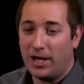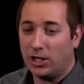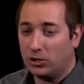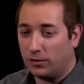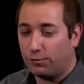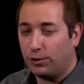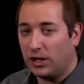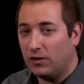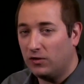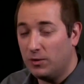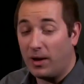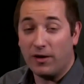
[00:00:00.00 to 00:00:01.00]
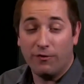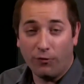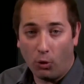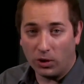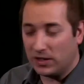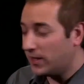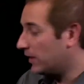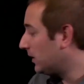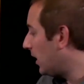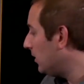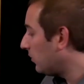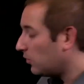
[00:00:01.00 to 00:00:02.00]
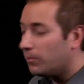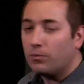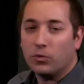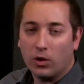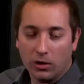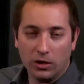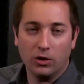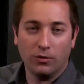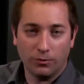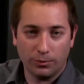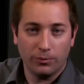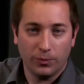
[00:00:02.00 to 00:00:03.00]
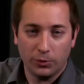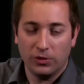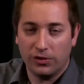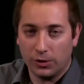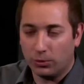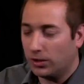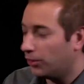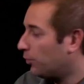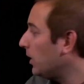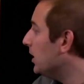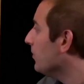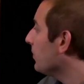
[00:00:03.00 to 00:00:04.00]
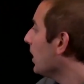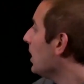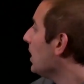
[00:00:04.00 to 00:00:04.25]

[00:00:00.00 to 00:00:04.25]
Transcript: my clock frequency by 4 in that case, between 0 and 3.